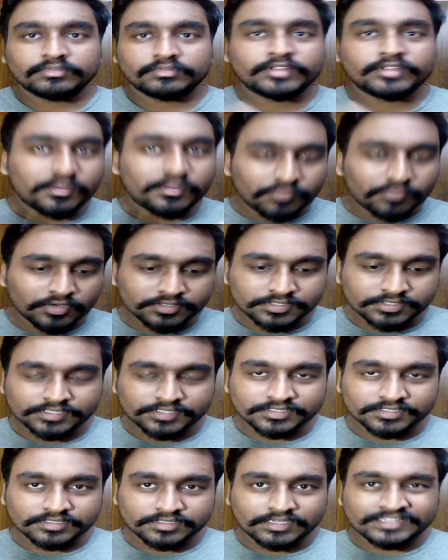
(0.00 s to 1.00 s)
The difference
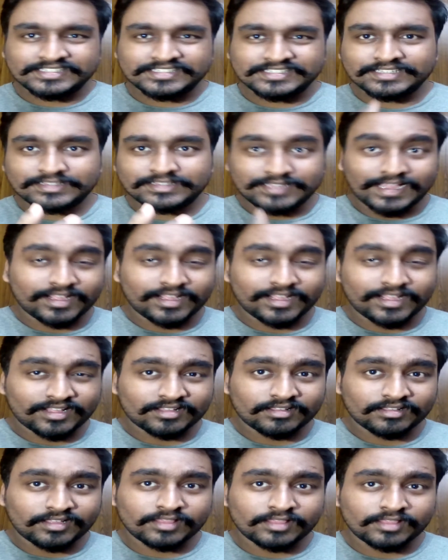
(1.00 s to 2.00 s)
is it's synthetic
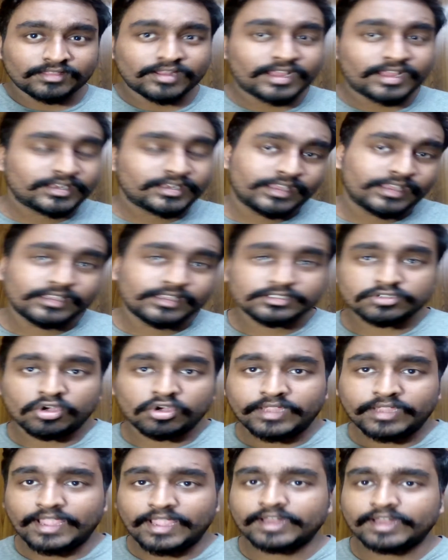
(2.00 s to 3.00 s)
and the Night King is
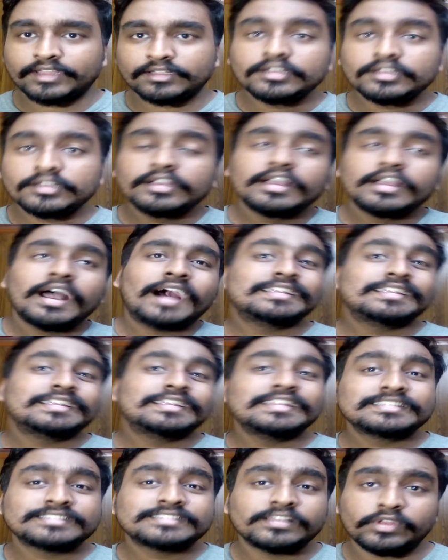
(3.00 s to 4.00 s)
organic, at
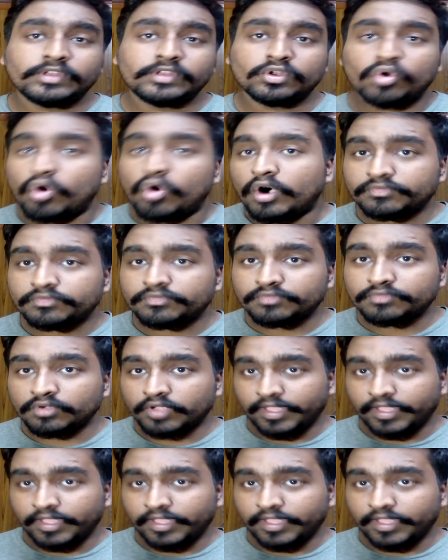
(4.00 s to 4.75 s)
least that we know of.